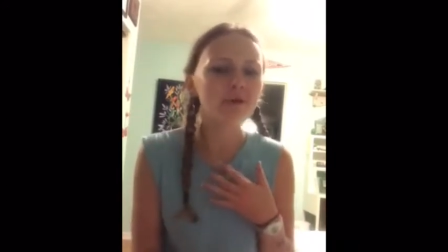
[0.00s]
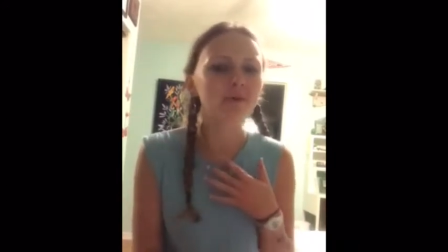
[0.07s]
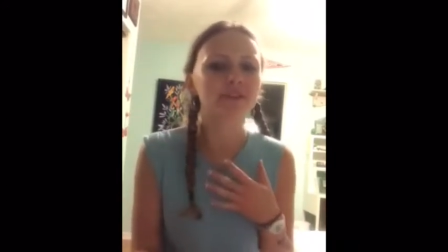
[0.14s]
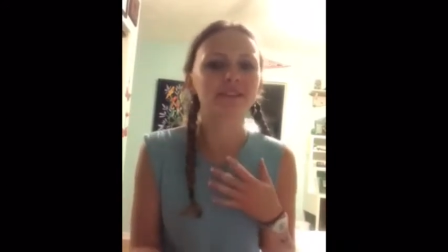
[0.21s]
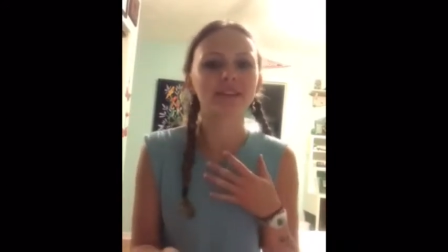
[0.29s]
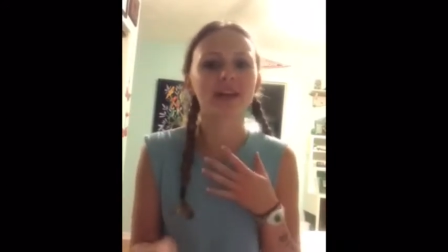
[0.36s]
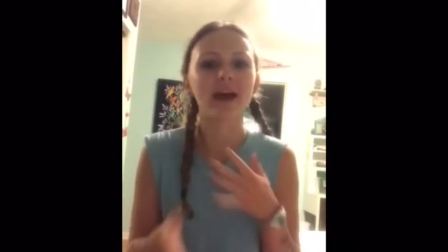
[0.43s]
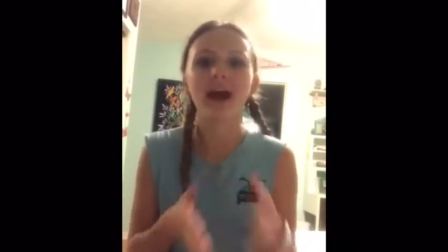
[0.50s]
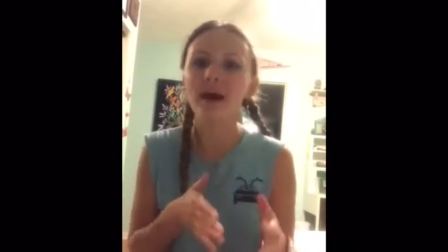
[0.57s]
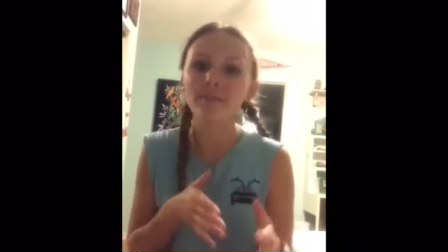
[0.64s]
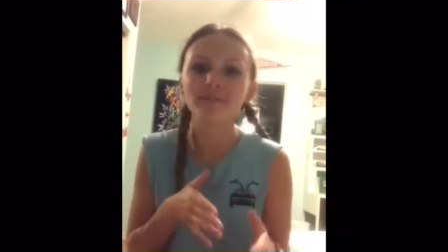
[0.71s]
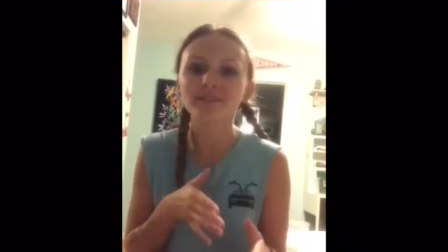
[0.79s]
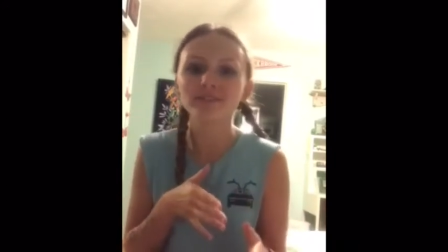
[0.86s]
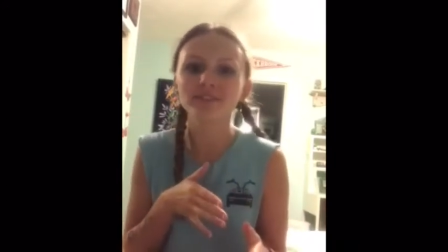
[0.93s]
What's gonna
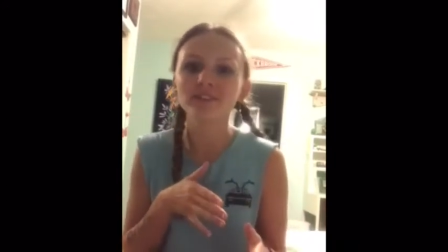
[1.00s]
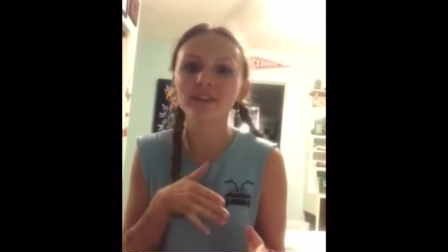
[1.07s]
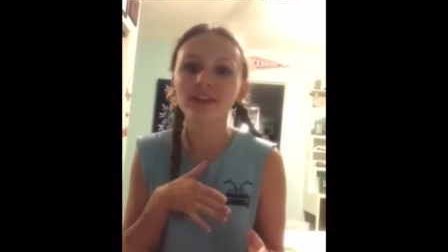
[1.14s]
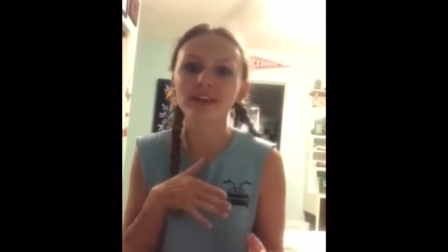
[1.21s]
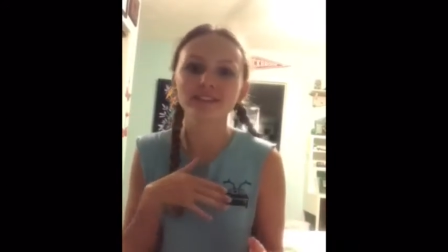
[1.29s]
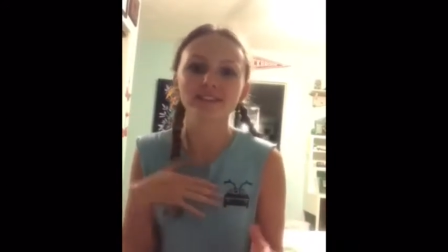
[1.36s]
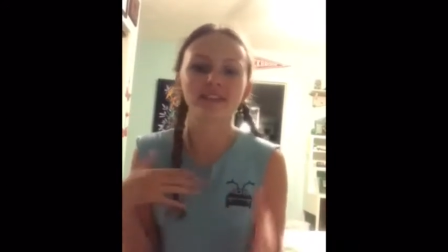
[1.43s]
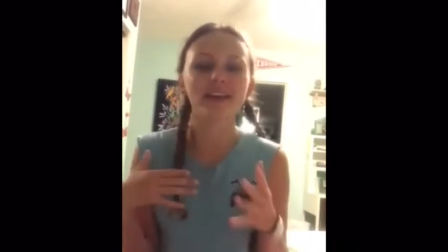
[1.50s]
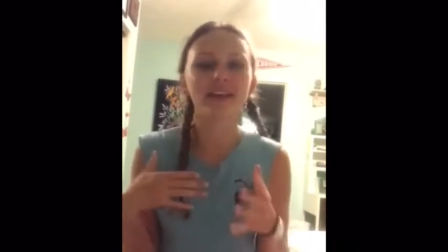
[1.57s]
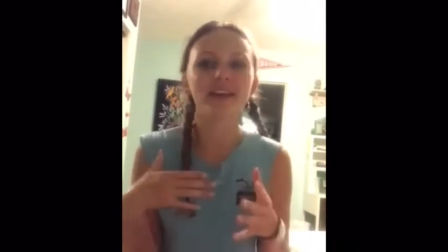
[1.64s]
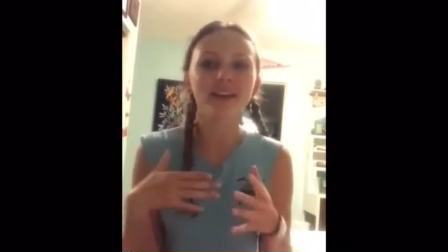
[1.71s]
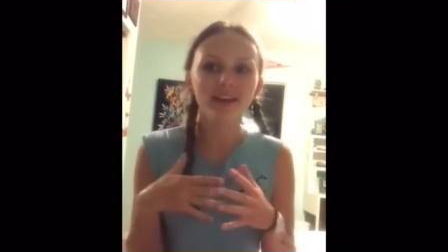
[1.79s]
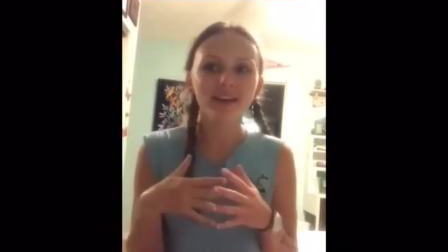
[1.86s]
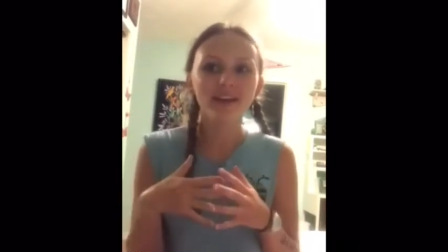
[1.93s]
happen to this? Like,
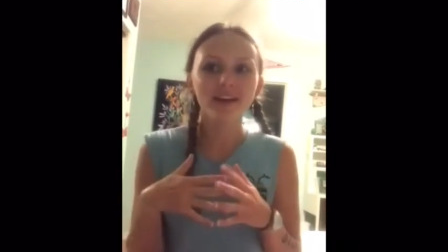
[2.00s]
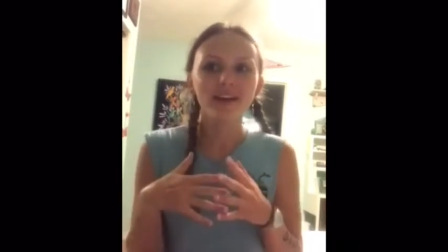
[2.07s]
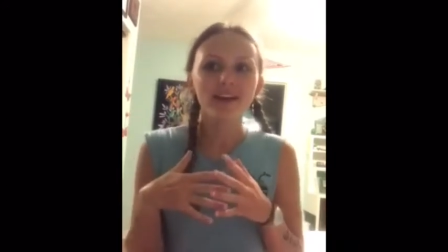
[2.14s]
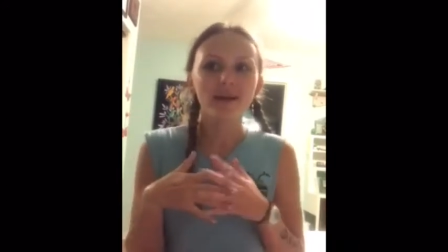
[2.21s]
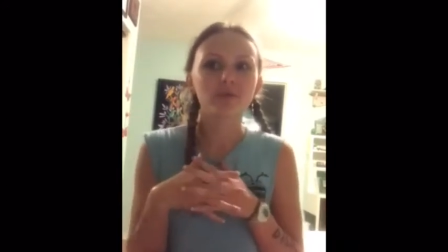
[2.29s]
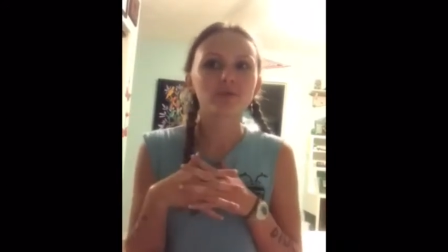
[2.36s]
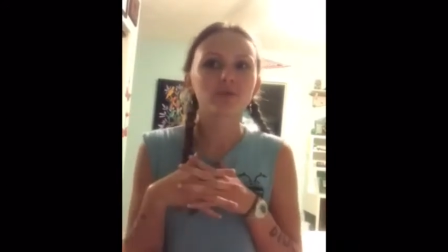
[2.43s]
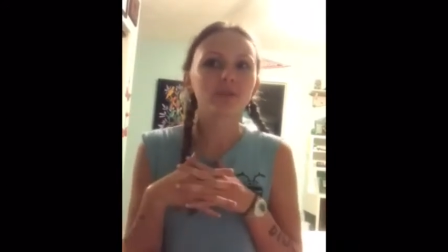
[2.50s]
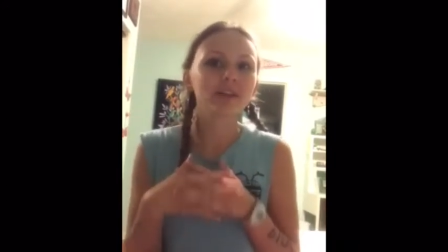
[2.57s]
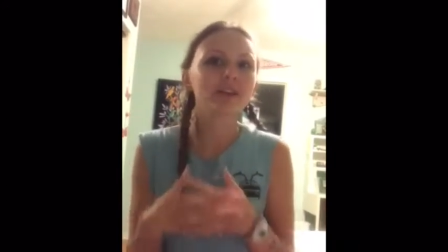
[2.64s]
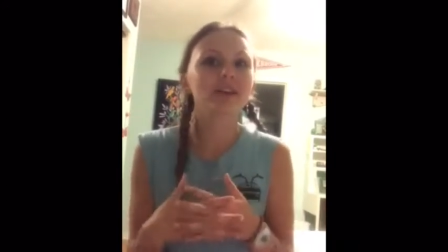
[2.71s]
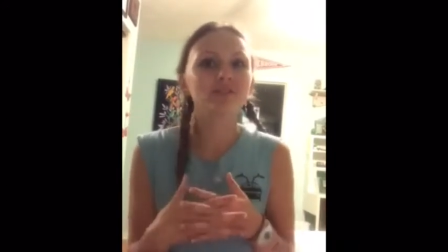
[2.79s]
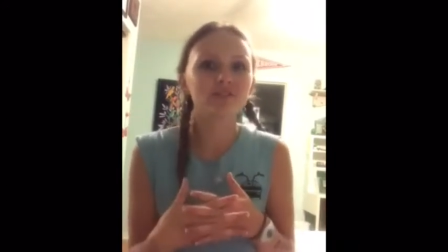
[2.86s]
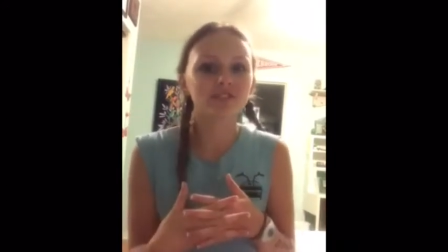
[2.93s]
it was
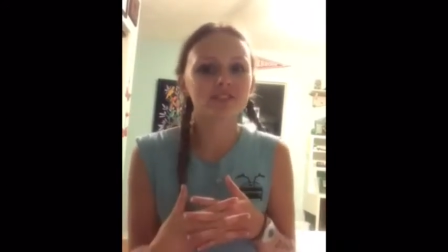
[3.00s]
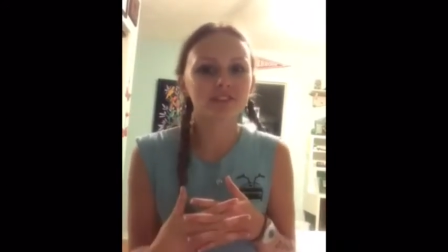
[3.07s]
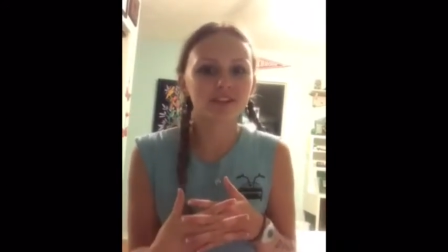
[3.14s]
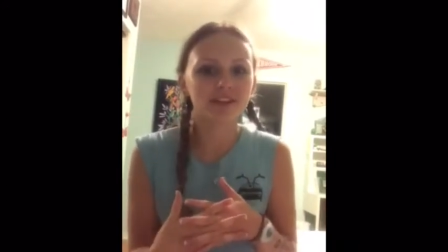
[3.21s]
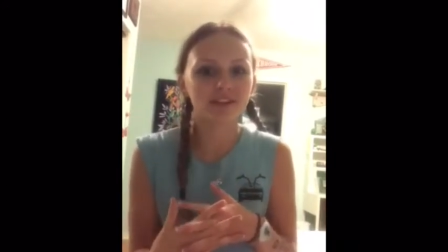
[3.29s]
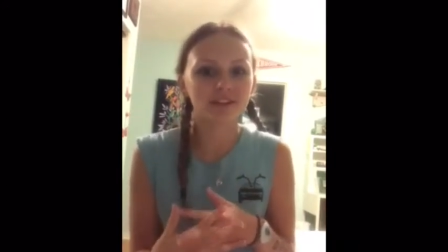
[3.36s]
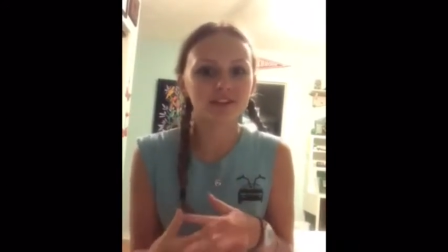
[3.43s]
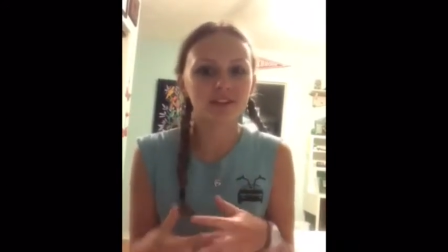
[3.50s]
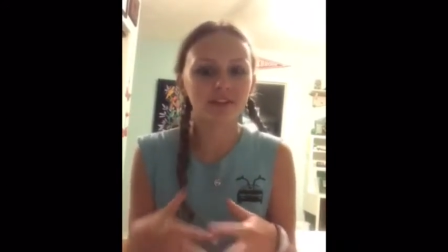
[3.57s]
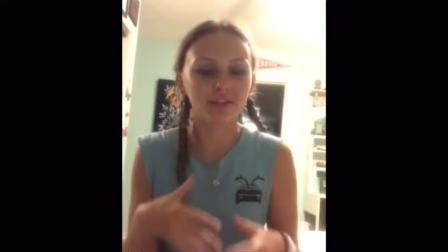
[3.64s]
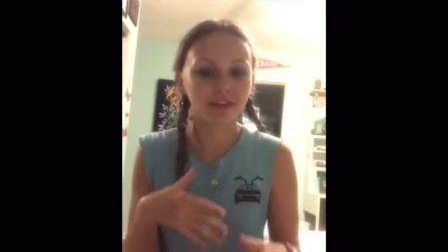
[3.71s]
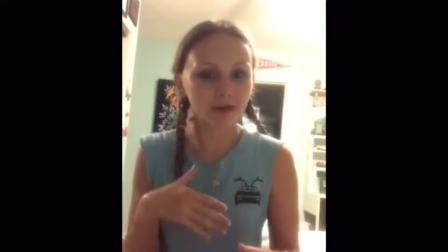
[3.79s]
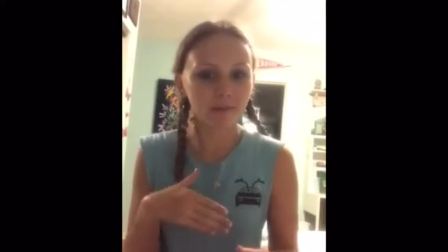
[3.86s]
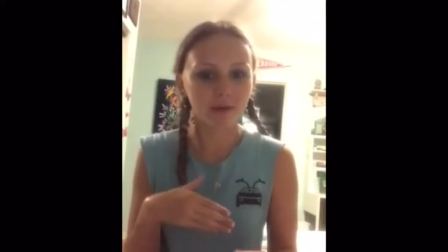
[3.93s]
really interesting to
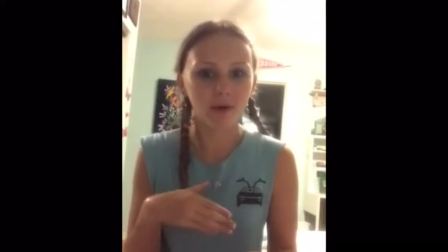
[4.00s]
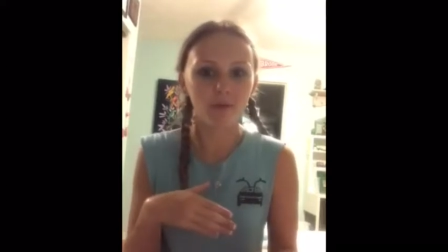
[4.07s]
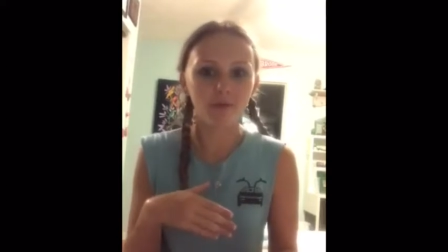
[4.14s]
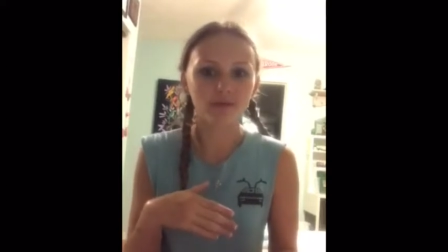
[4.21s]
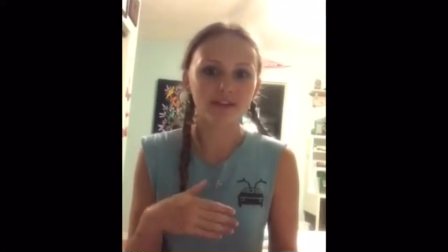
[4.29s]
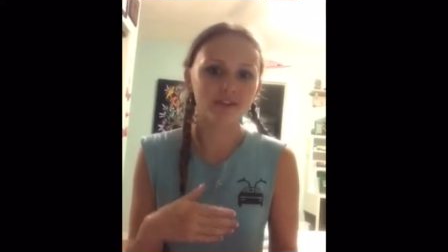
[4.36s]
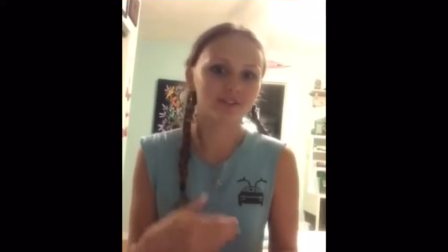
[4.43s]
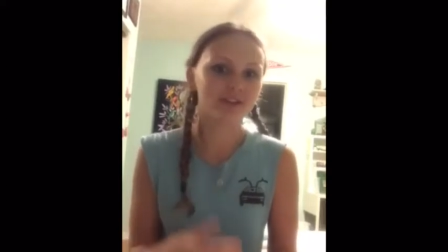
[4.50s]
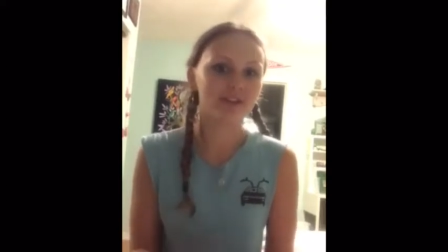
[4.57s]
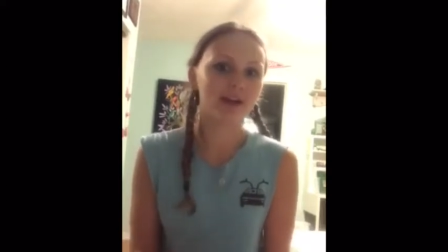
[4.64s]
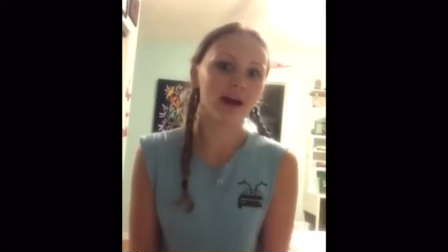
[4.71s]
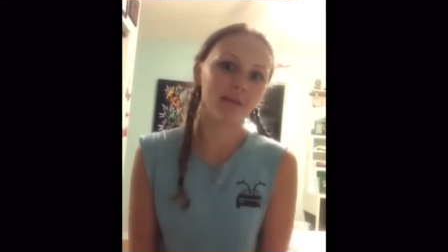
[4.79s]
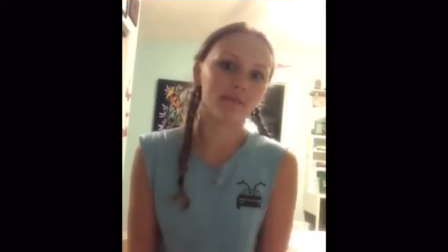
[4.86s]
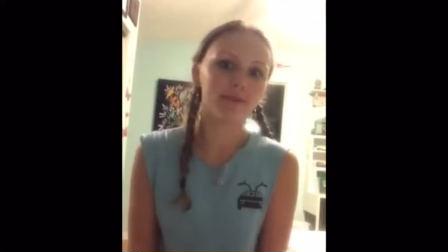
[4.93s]
think about what was actually going
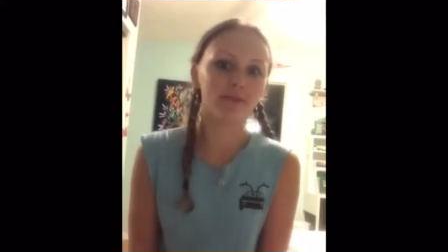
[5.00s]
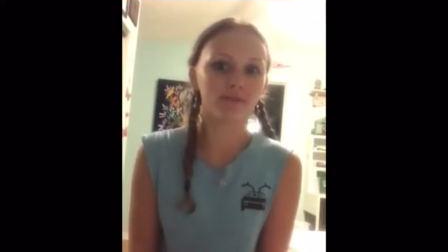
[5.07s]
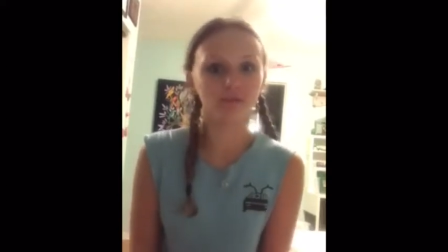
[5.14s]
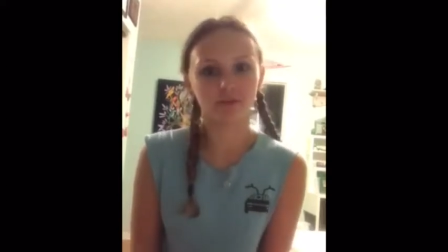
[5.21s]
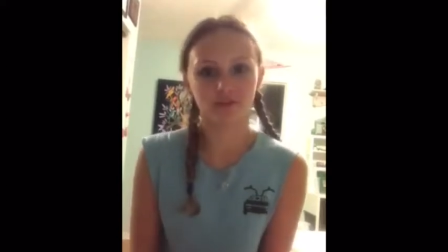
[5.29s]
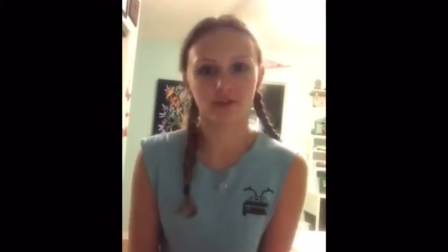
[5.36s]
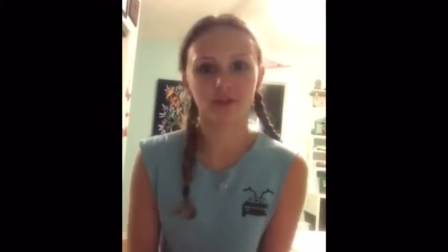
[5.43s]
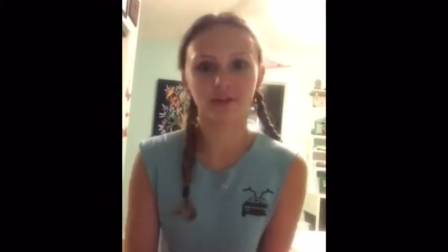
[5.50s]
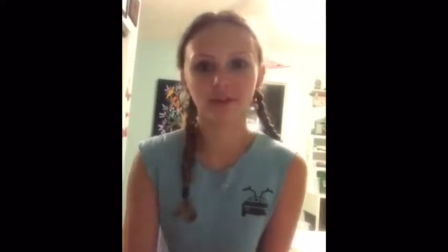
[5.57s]
to happen in the future.